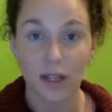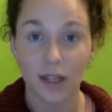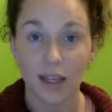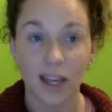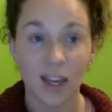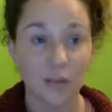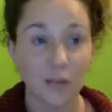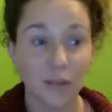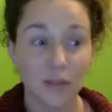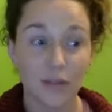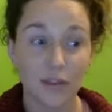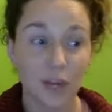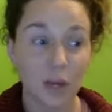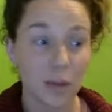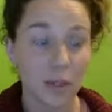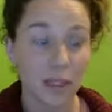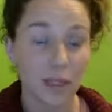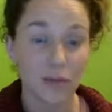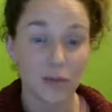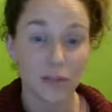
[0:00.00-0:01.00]
have been
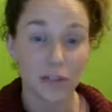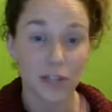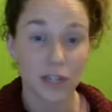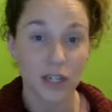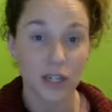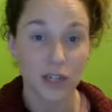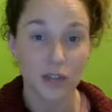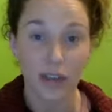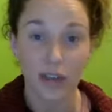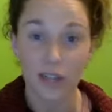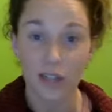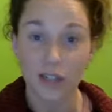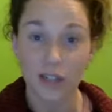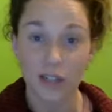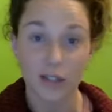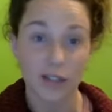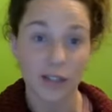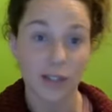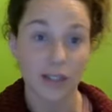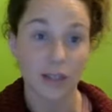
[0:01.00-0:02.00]
farming them for
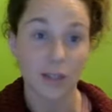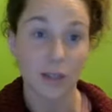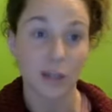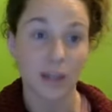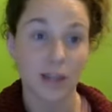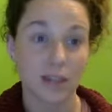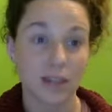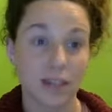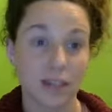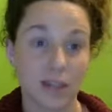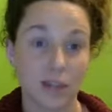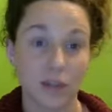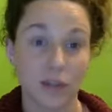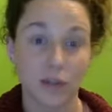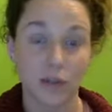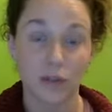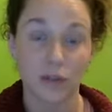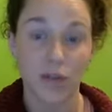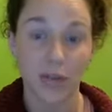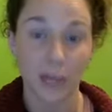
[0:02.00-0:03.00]
generations, gets passed down
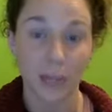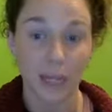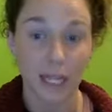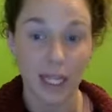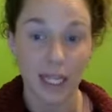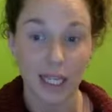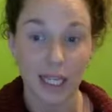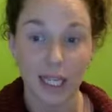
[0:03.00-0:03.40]
through the family.